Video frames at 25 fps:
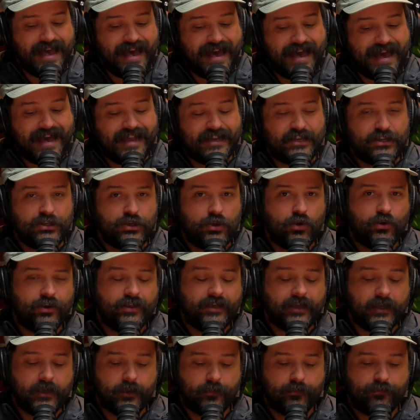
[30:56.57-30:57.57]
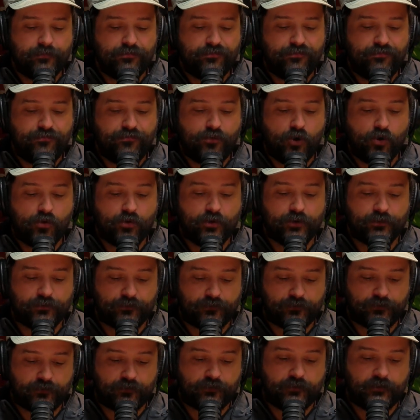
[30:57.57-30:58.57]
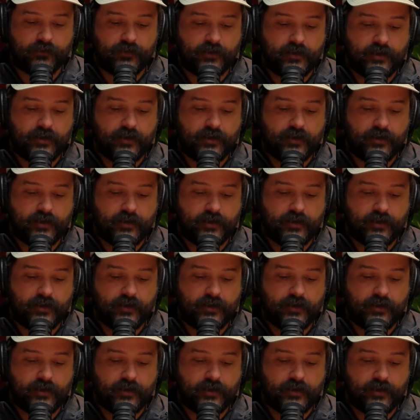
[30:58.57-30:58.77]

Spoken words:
at Nottingham Forest.